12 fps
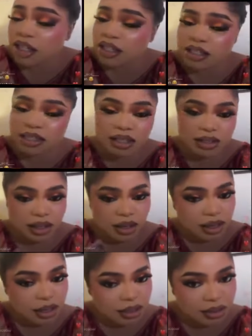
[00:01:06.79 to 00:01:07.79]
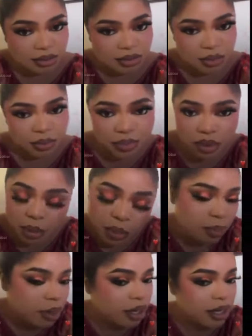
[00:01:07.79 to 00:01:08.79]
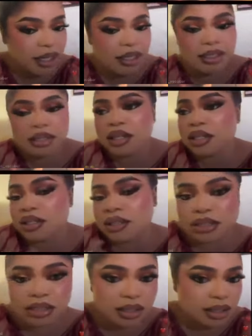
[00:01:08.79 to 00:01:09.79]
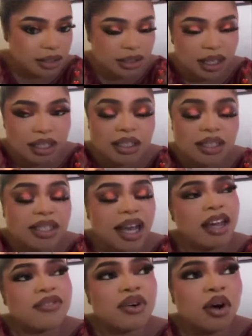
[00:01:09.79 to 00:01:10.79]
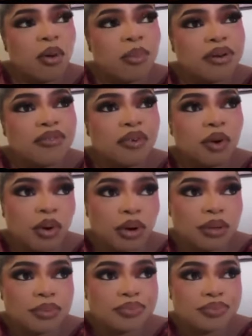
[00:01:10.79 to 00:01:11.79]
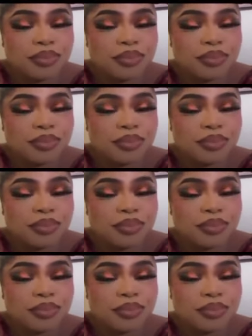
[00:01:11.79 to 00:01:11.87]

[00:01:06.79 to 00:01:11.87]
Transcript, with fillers: She's not the woman." They're even coming for